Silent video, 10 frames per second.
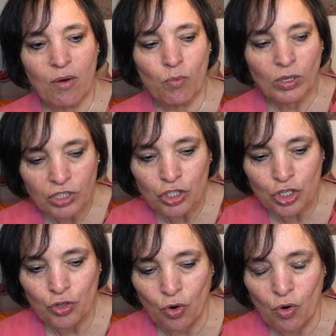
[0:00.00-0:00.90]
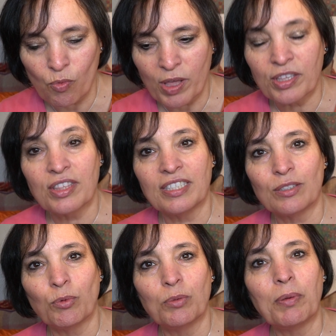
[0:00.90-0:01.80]
wasn't sure whether
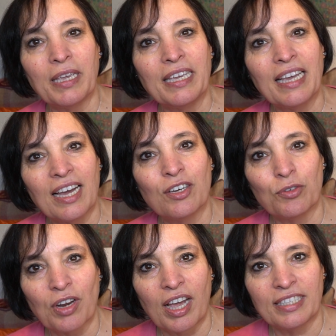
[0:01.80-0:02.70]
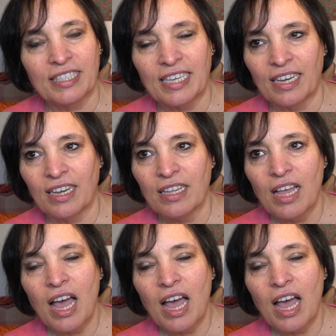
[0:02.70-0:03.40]
this would be a good idea